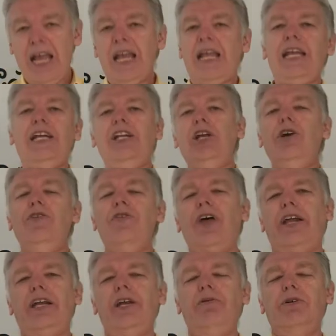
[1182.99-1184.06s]
He knew
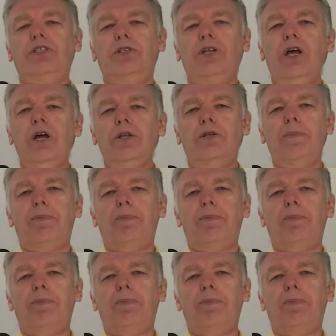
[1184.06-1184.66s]
that he was to